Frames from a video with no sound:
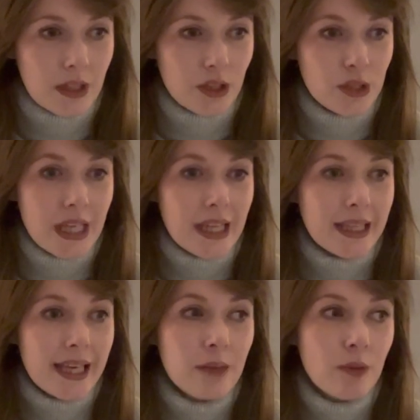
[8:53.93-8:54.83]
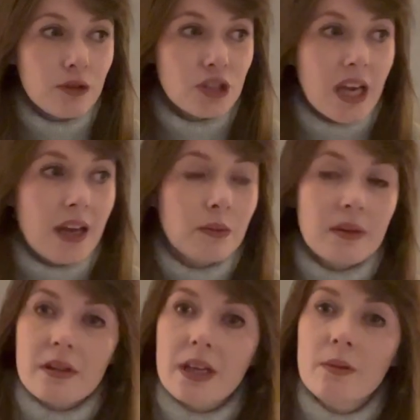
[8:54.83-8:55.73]
You sit in the chemo chair
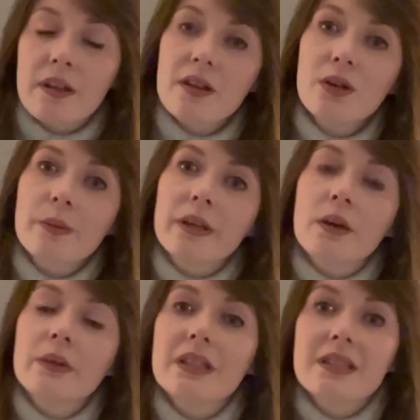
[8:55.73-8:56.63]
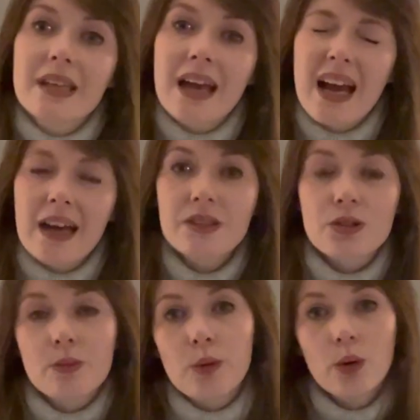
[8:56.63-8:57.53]
with chemotherapy going into your hand
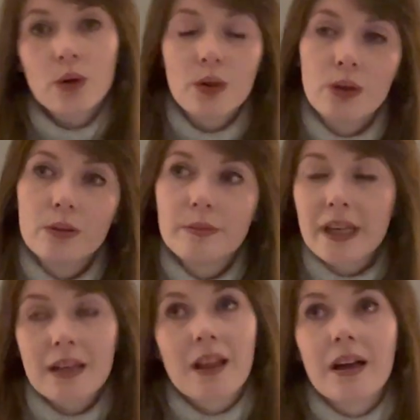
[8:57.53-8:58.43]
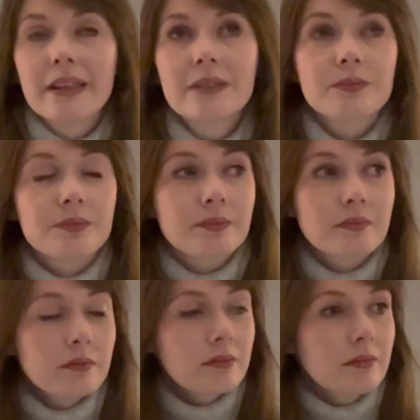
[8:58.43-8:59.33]
or port or PICC line,
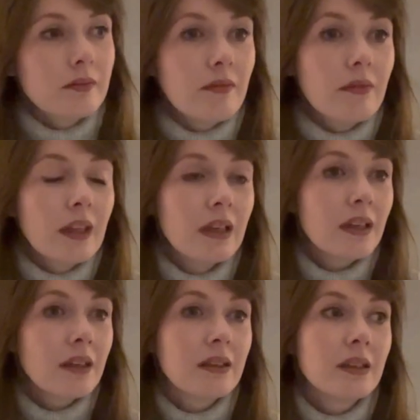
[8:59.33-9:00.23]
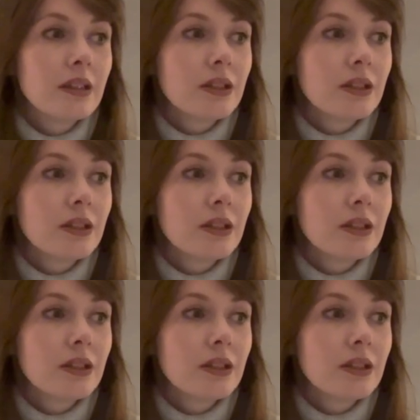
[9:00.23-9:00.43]
and